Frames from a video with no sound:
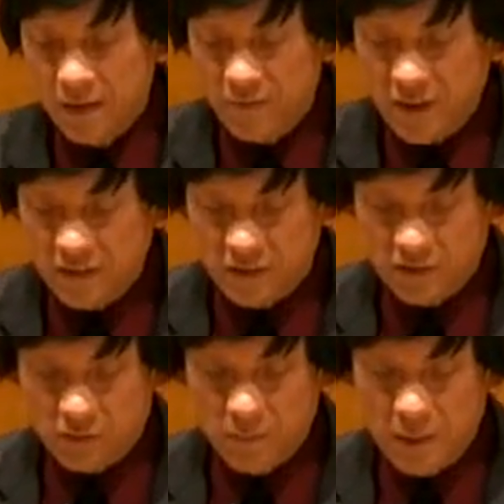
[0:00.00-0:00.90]
and faced
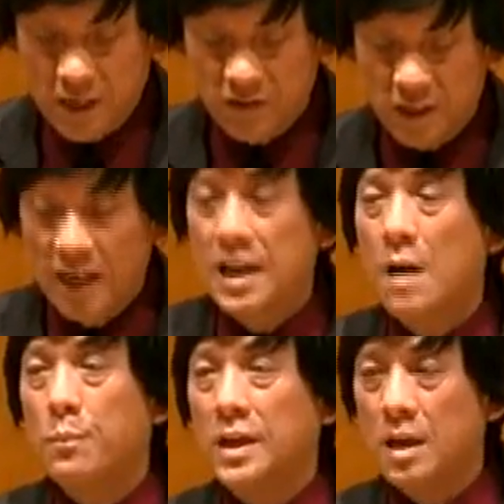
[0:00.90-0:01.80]
discrimination in
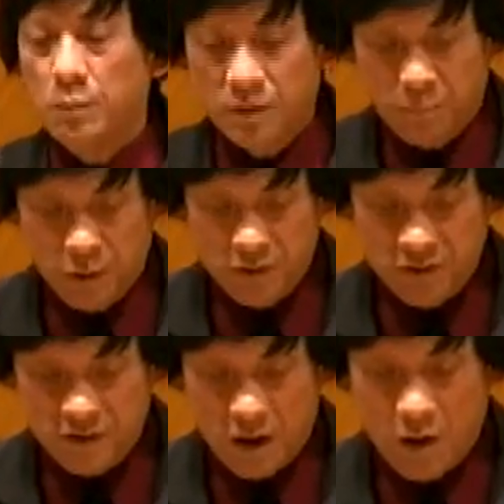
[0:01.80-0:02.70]
not being able to
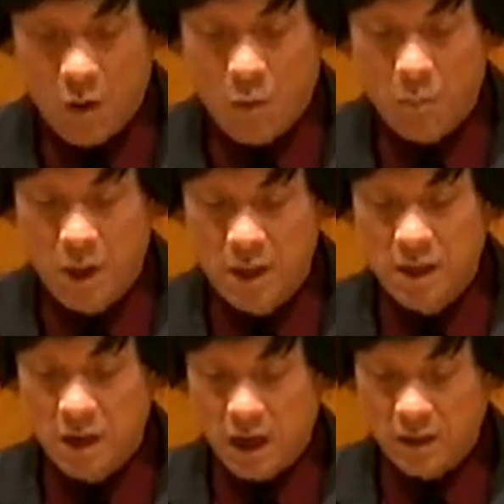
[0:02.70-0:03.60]
purchase a home
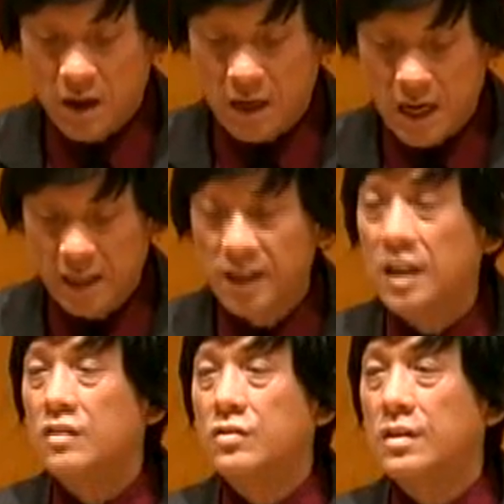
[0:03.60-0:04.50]
on Long
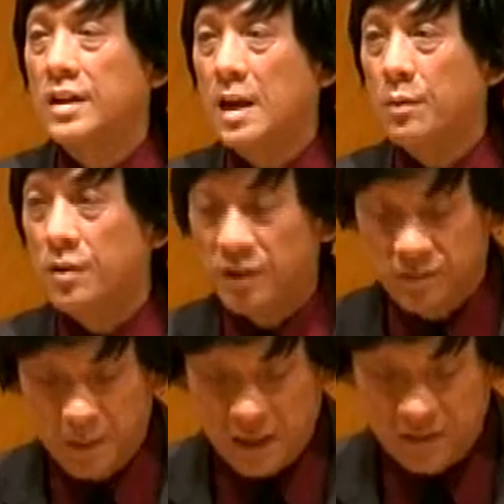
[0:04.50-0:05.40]
Island in certain
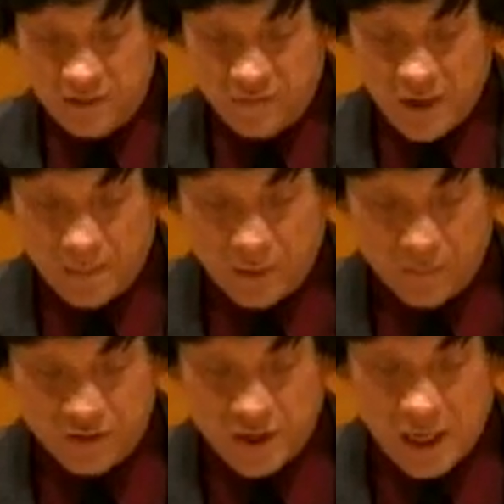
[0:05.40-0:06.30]
neighborhoods because his family
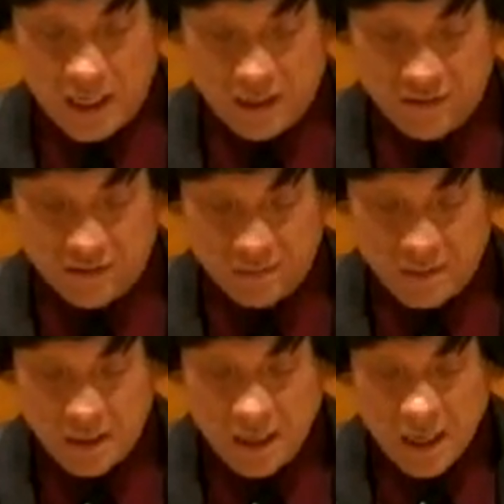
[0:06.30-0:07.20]
was Chinese.
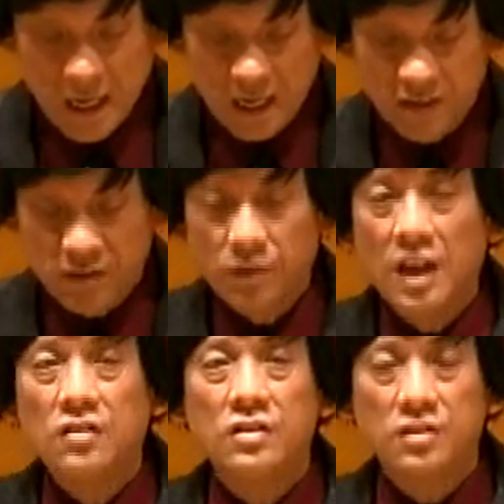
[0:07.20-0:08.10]
In his
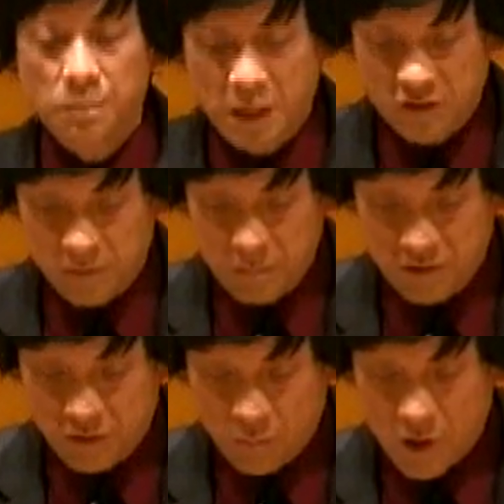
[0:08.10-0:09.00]
donation speech,
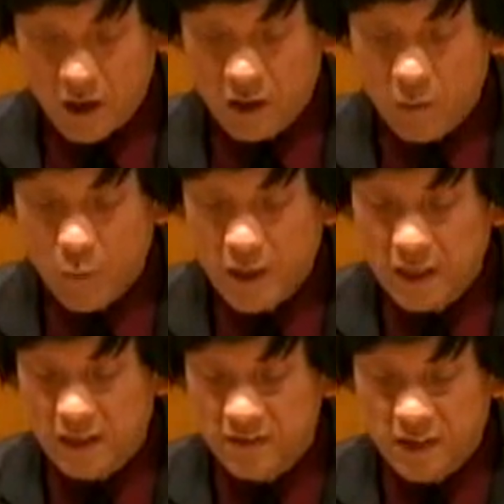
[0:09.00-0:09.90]
Mister Wong
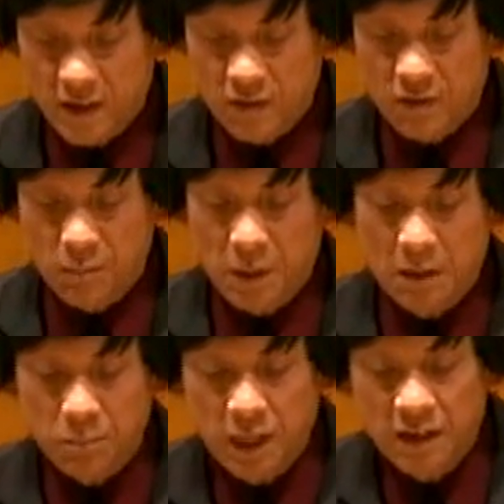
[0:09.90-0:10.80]
wanted the center to
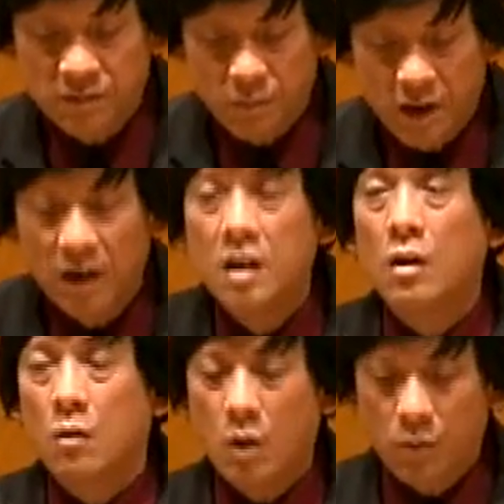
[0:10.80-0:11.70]
be a place where,
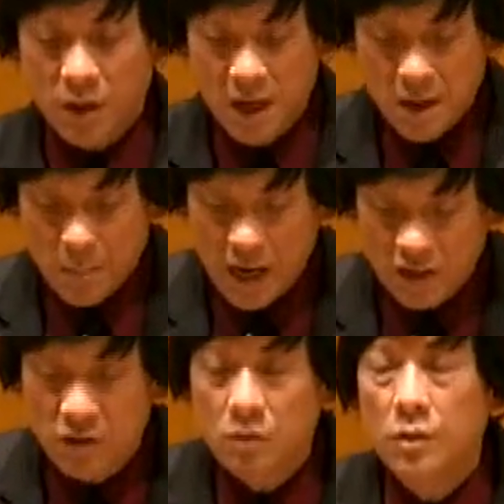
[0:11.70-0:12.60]
quote, my
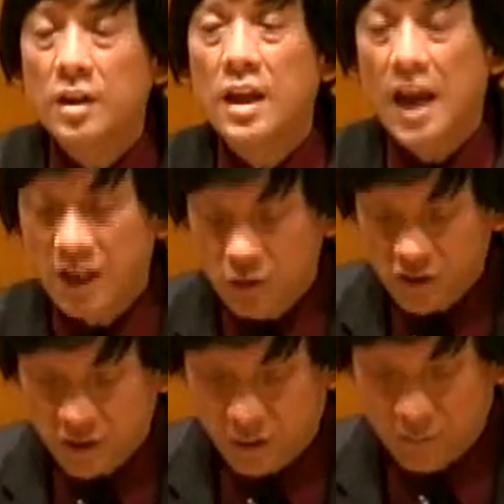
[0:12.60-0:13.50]
children and
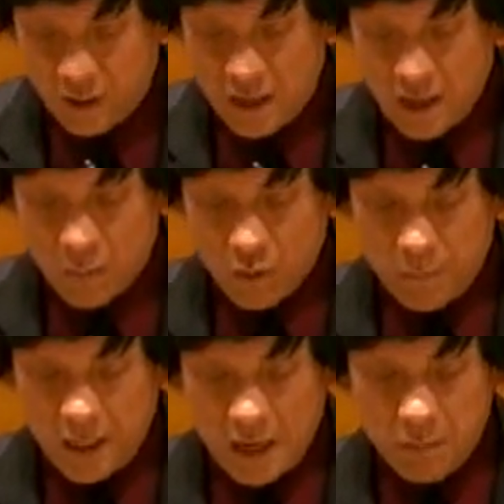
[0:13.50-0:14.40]
your children will
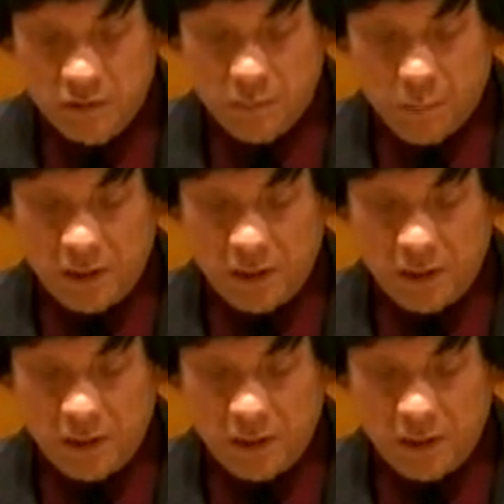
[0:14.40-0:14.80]
be able to